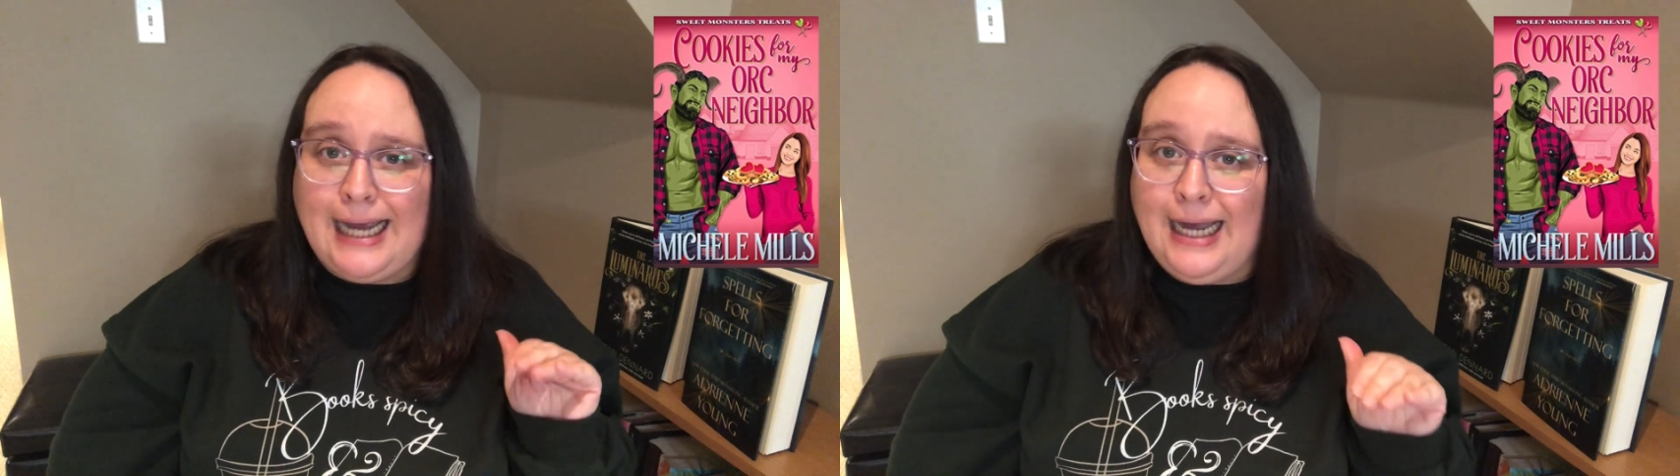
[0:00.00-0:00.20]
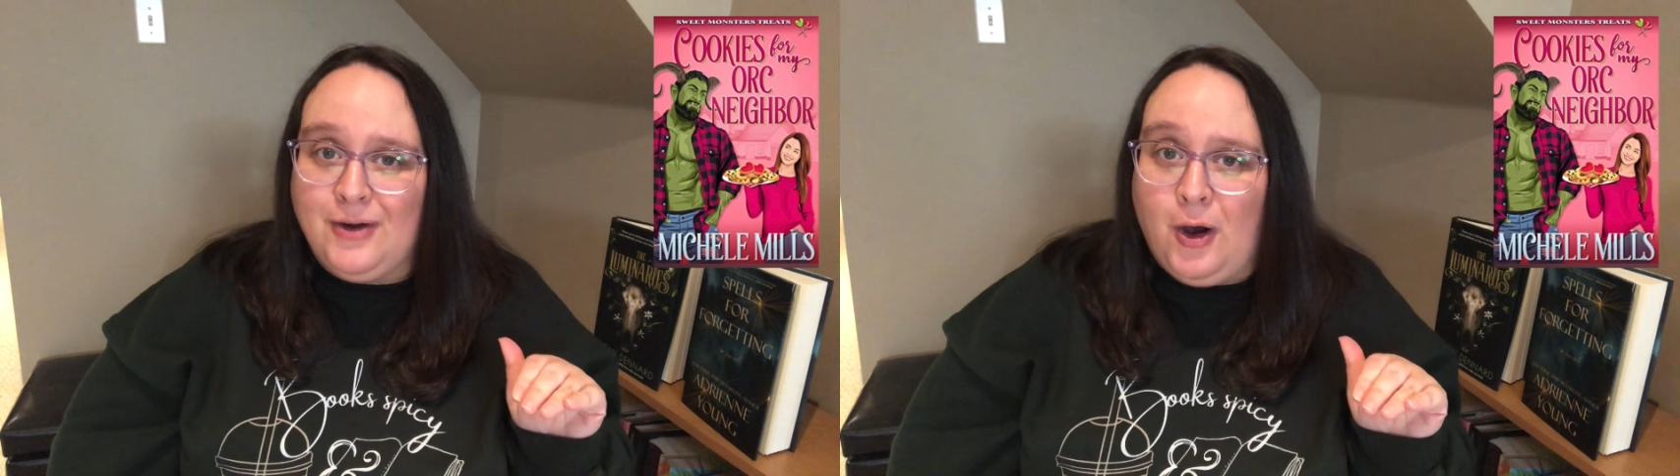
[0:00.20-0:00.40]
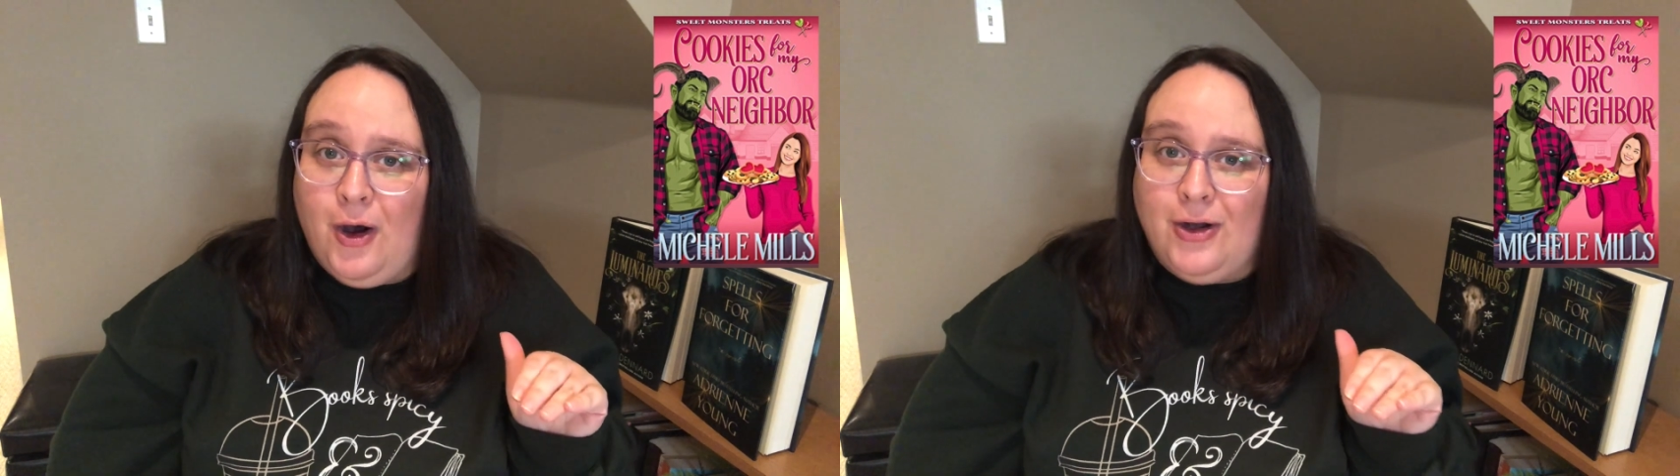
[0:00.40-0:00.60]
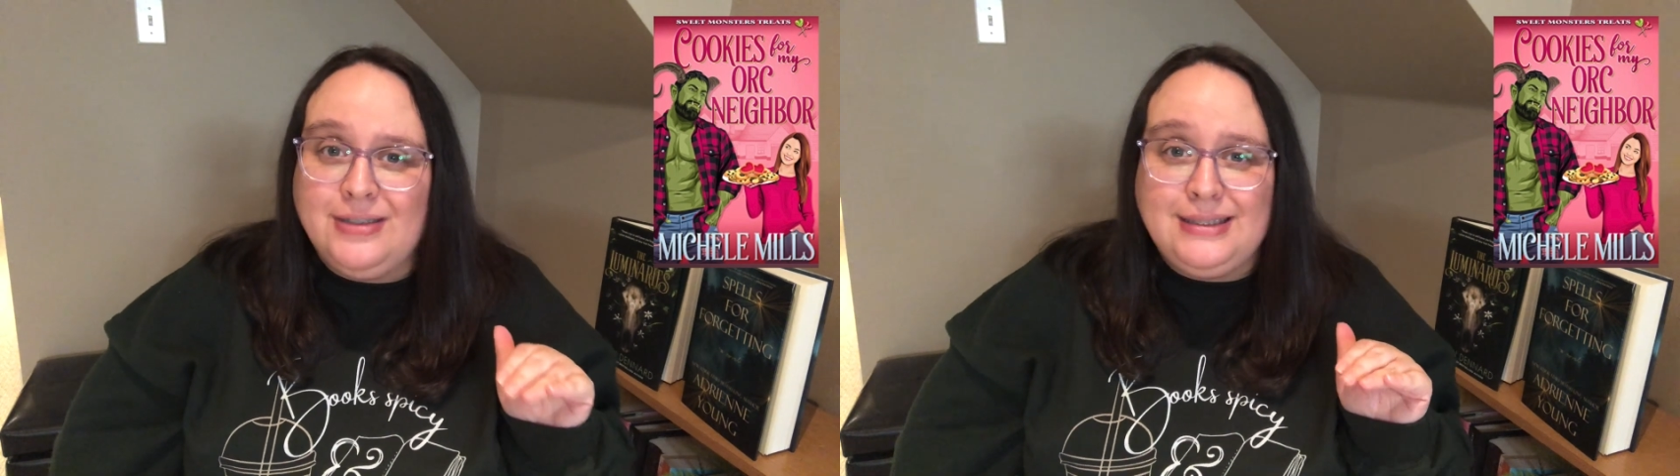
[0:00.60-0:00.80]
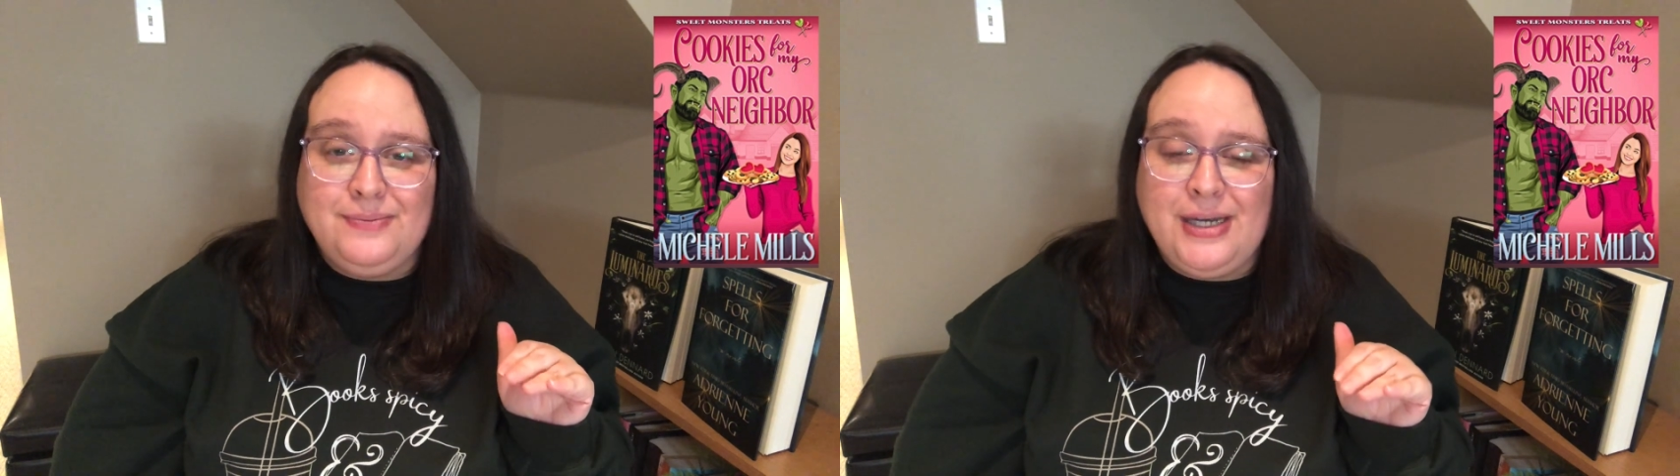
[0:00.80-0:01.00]
at
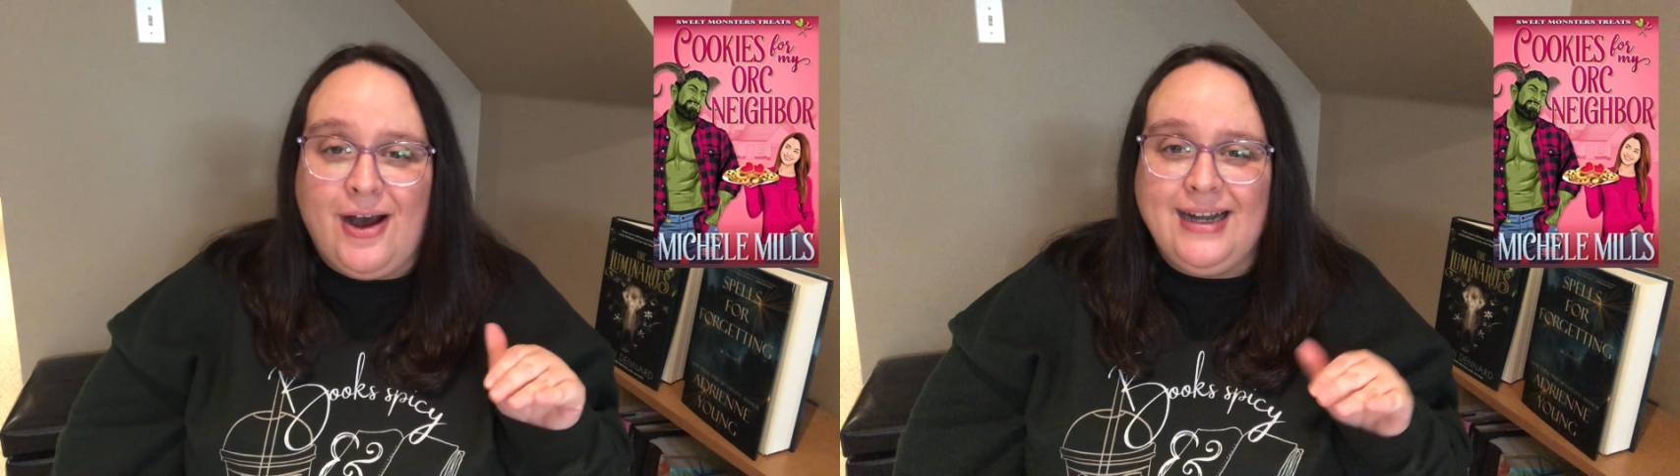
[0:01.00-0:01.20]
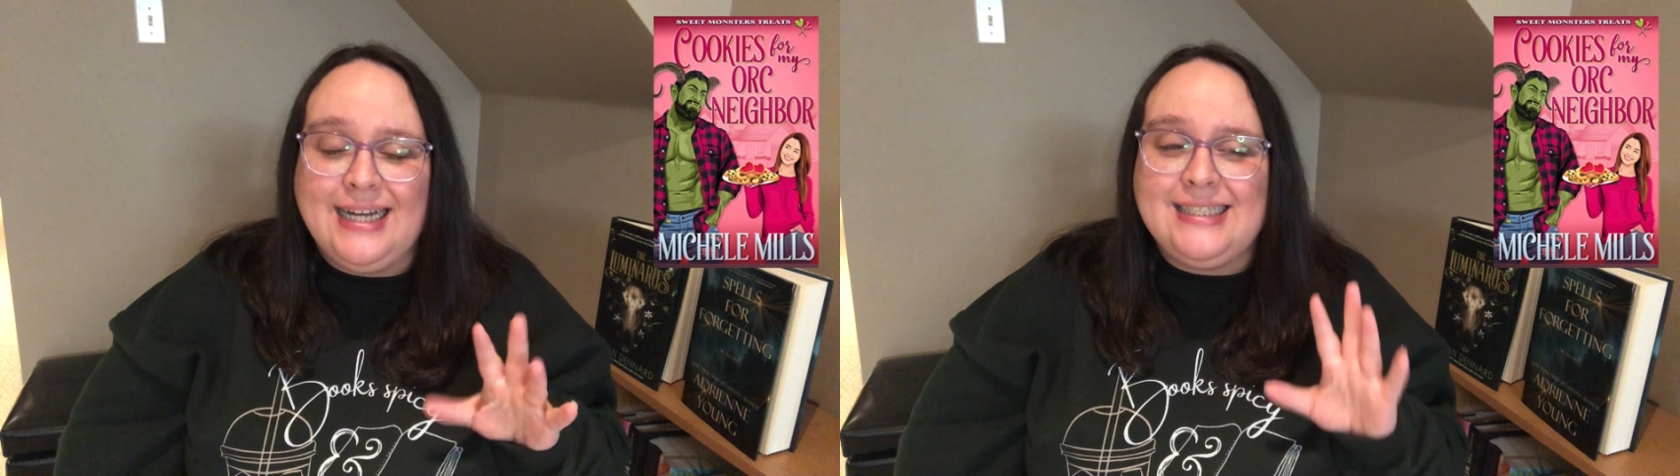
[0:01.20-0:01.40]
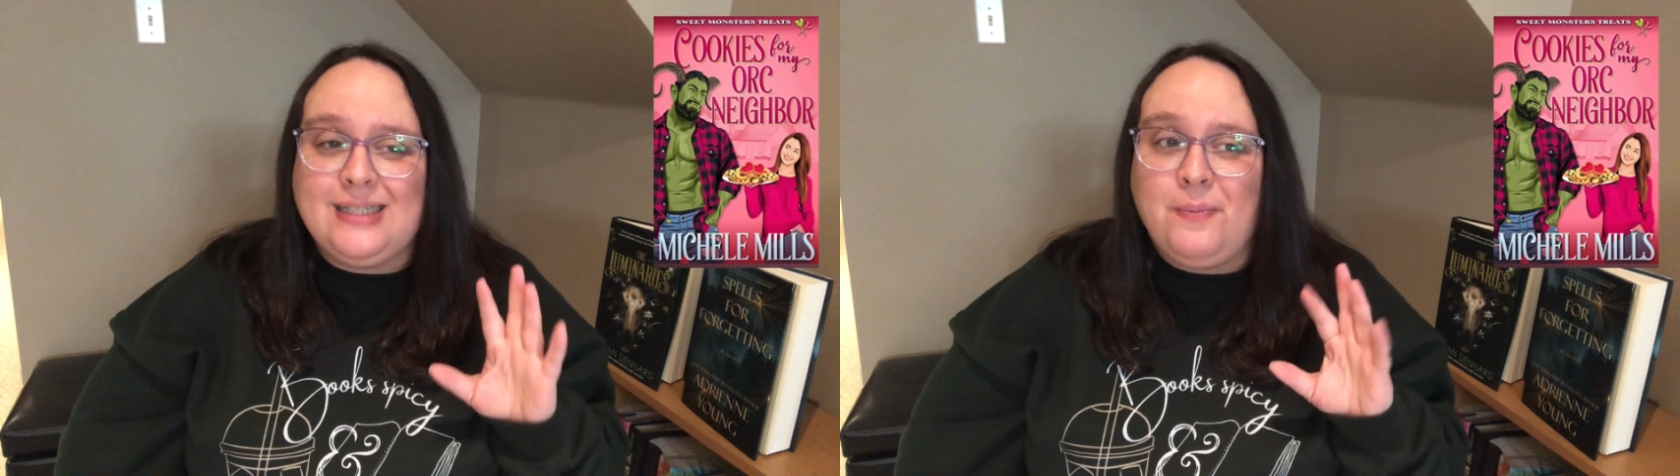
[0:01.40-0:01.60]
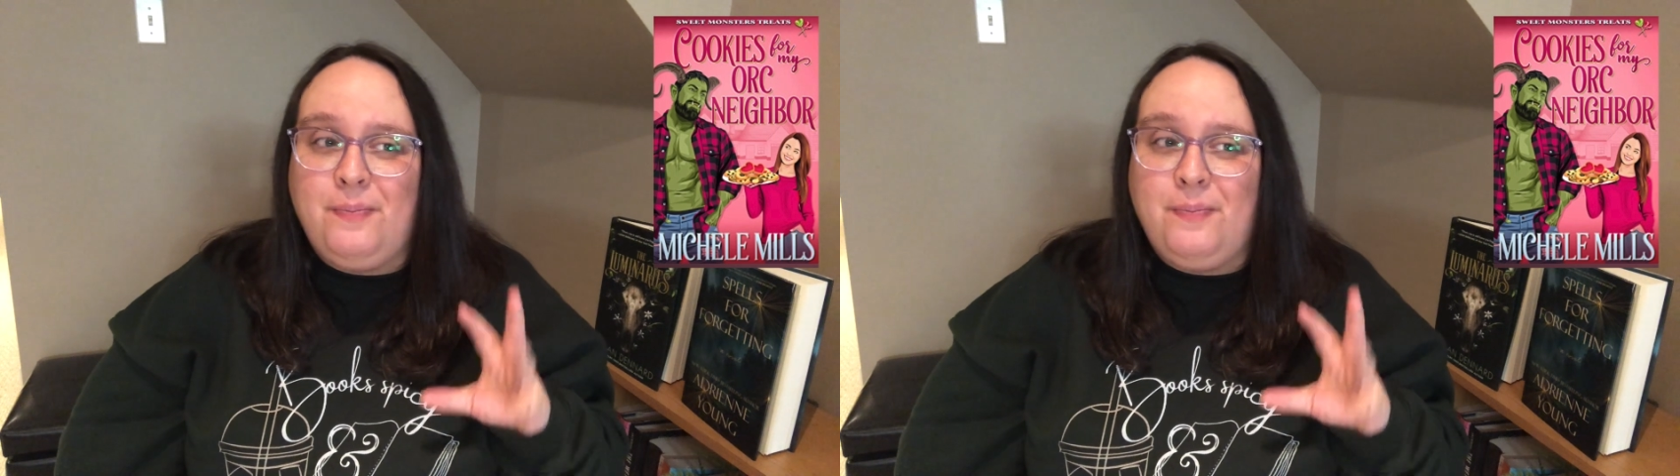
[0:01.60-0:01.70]
all, to be honest,